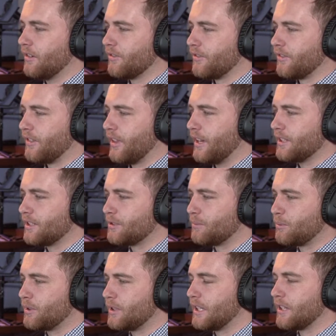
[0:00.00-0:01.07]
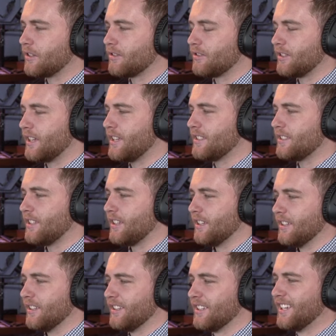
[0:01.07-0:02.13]
That's pretty
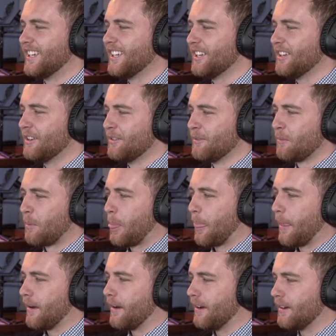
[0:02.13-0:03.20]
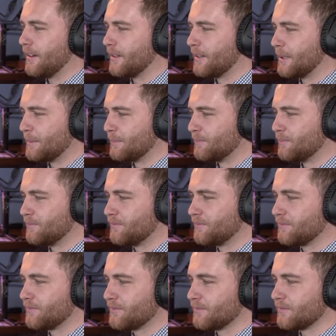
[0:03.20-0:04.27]
crazy. Wow.
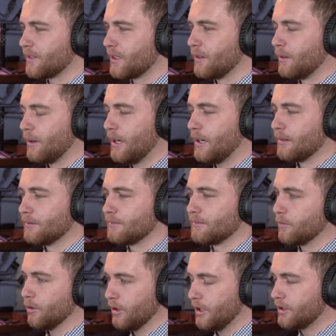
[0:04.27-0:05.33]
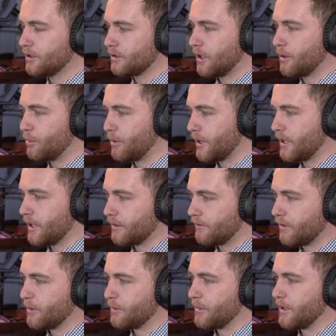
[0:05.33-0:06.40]
Well, let's start breaking it
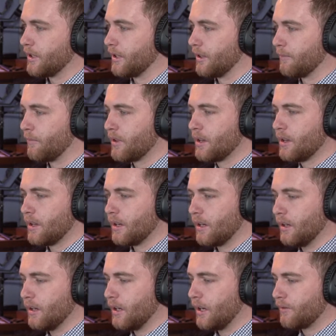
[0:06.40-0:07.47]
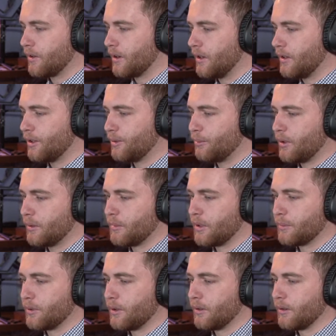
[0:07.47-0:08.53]
from the beginning. I've got it in Premiere
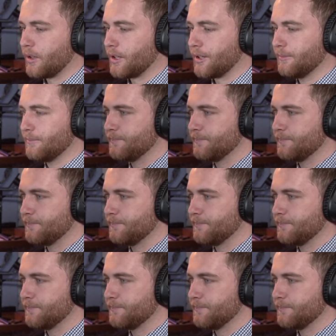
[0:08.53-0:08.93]
Pro here,